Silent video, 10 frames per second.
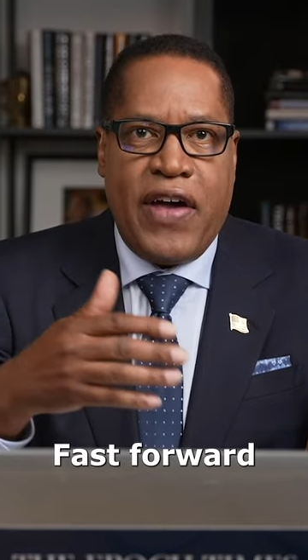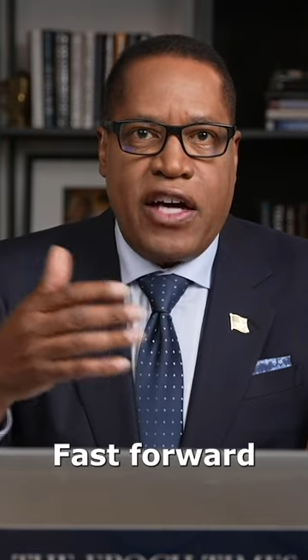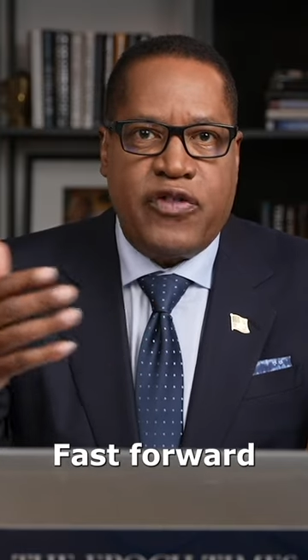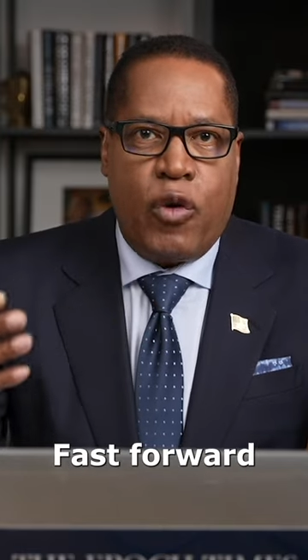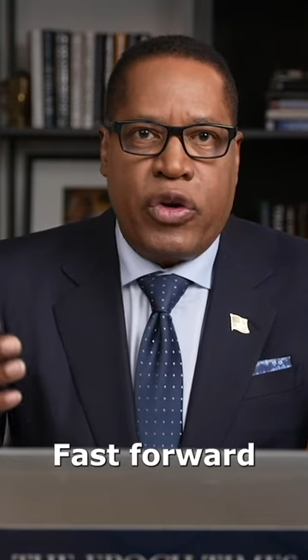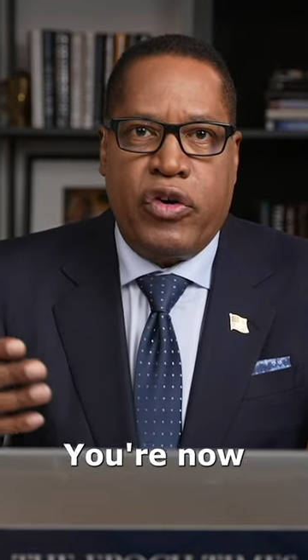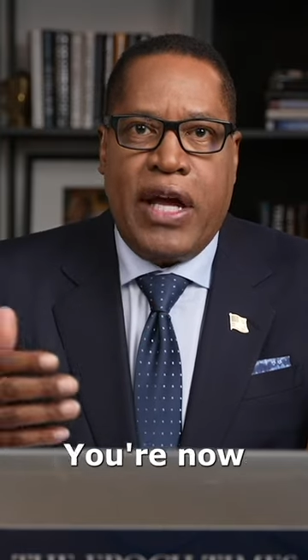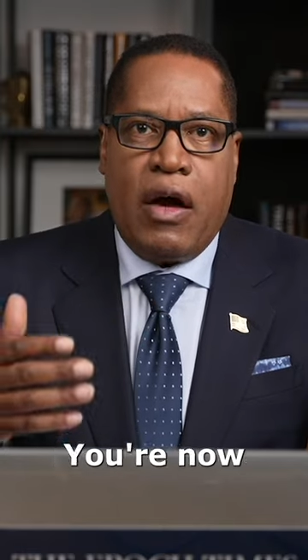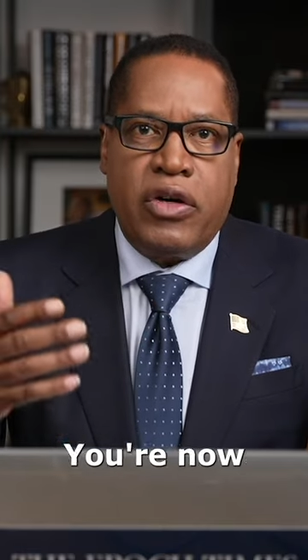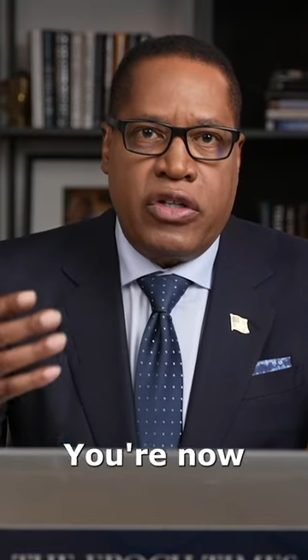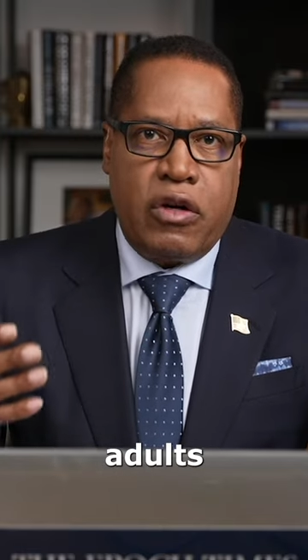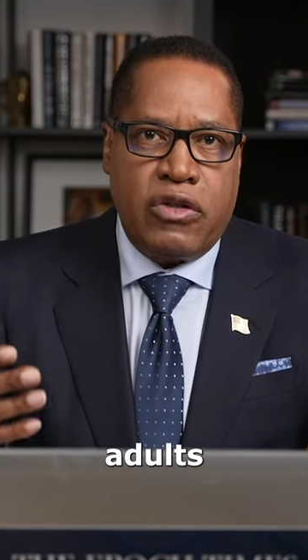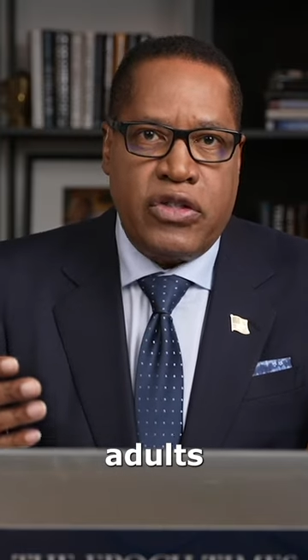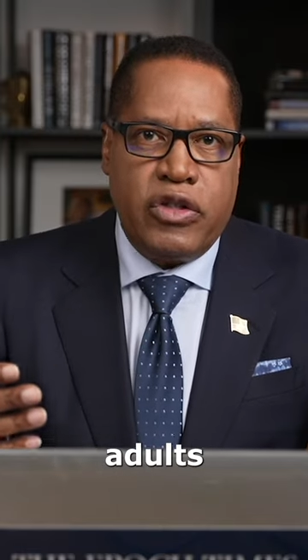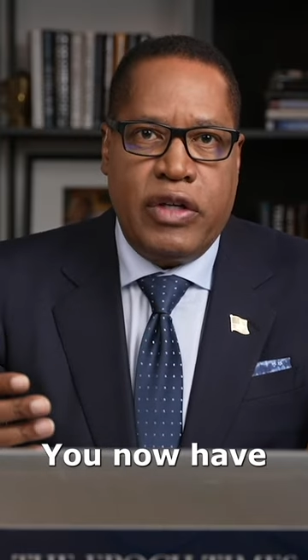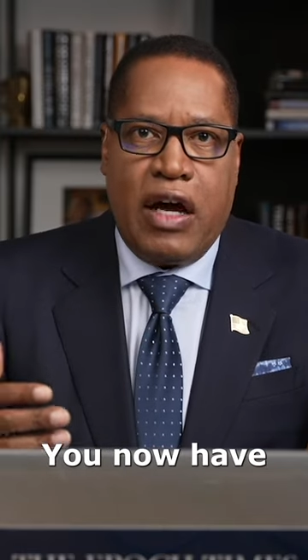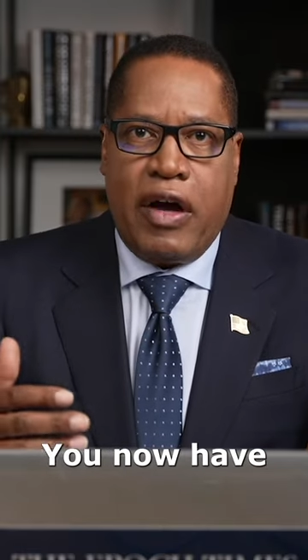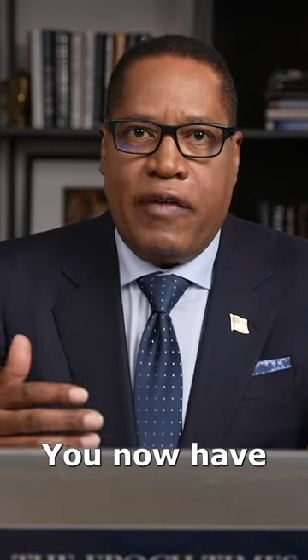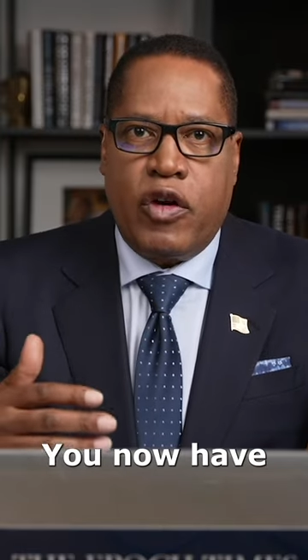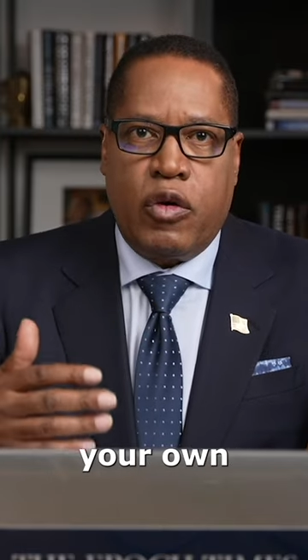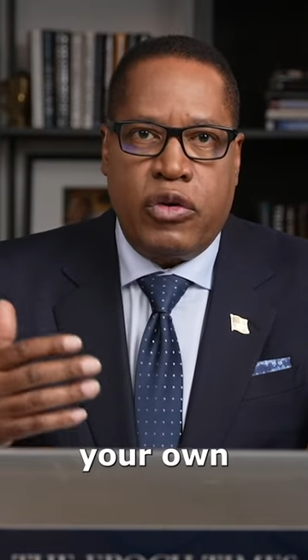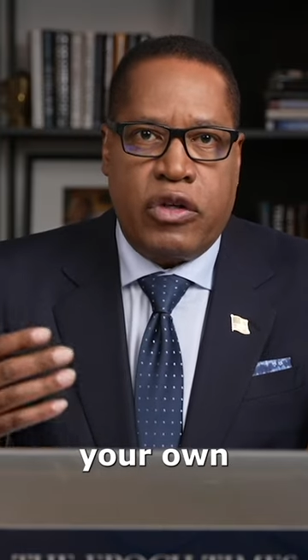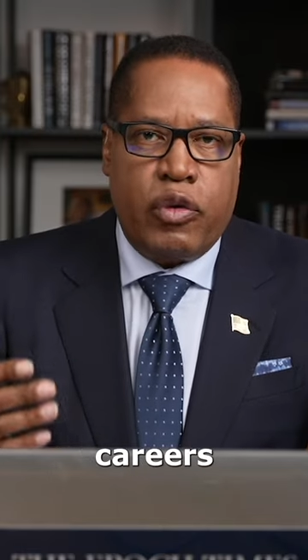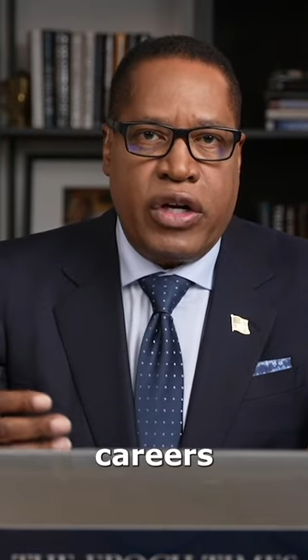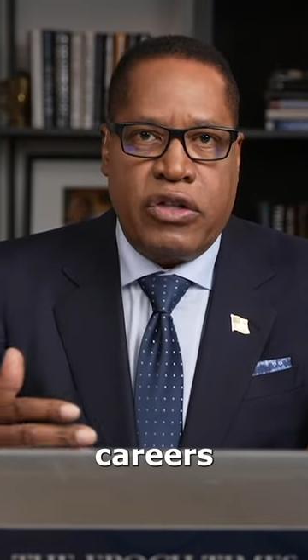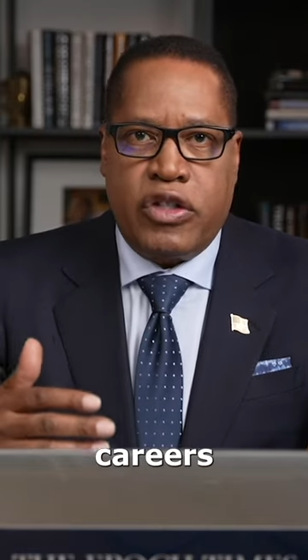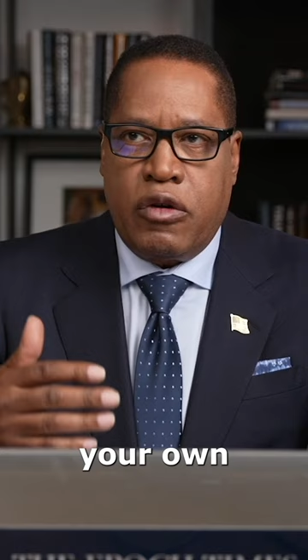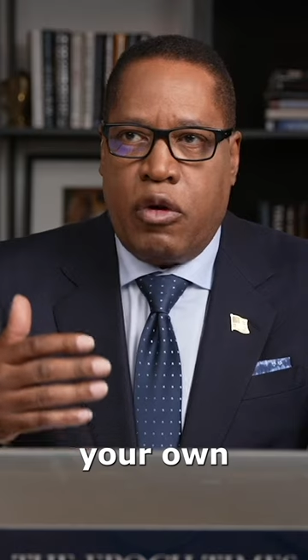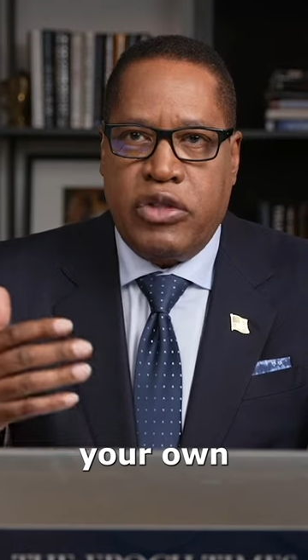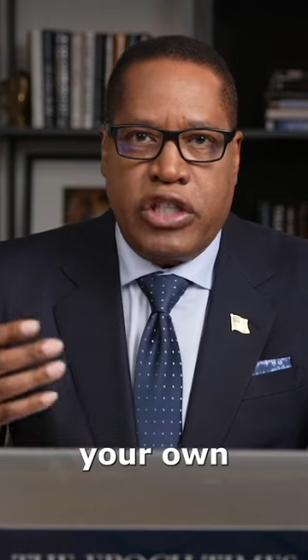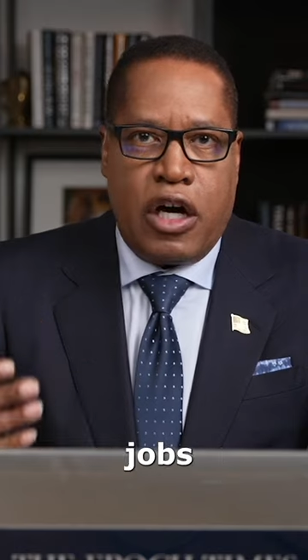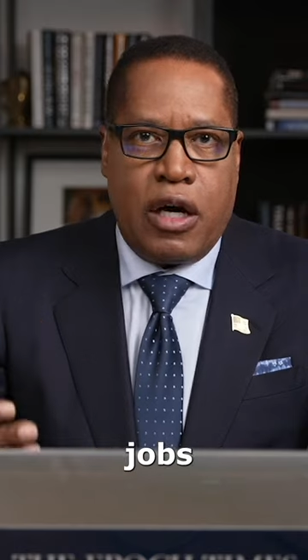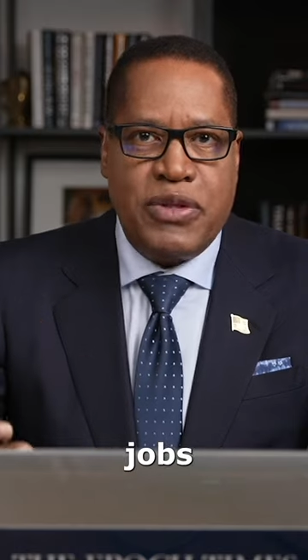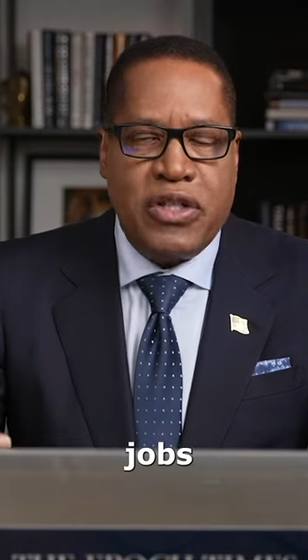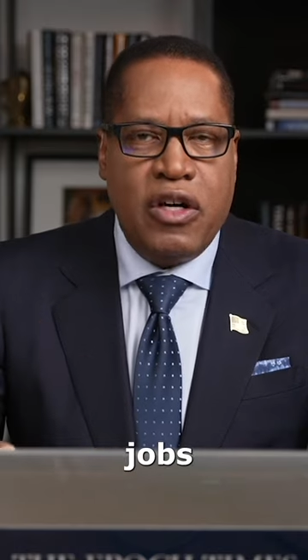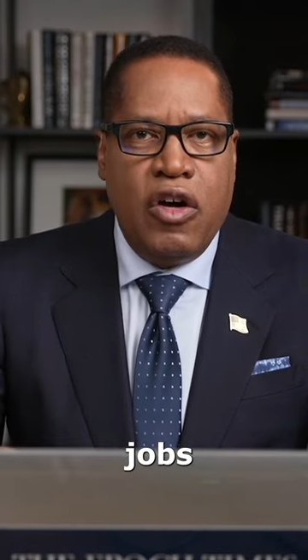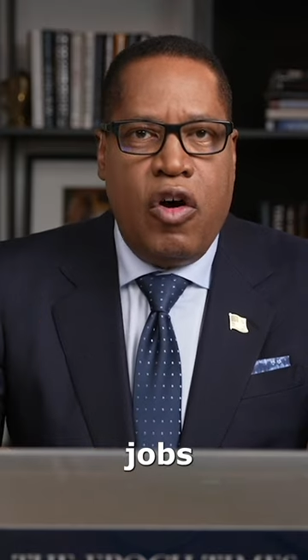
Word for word: Fast forward, you're now adults, you now have your own careers, your own jobs.